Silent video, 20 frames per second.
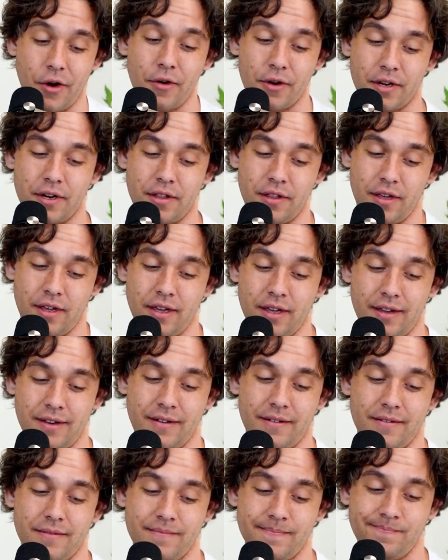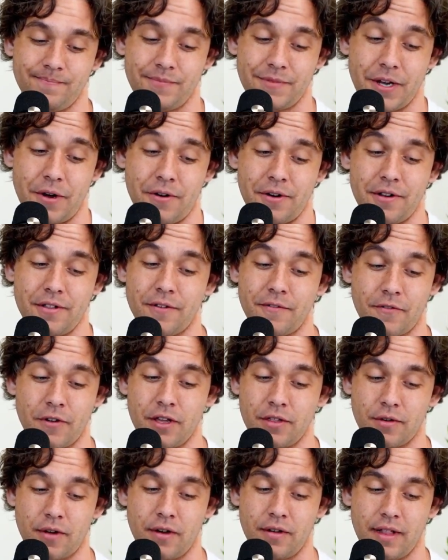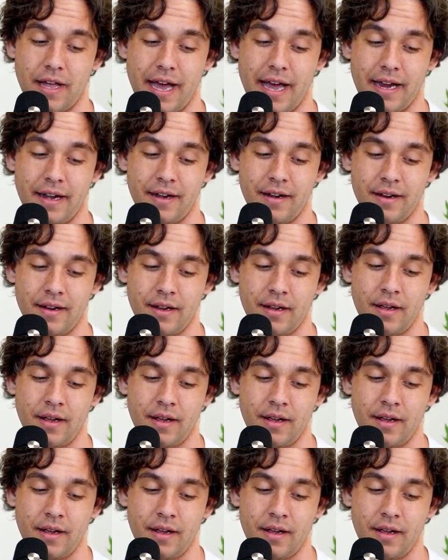to the free throw line.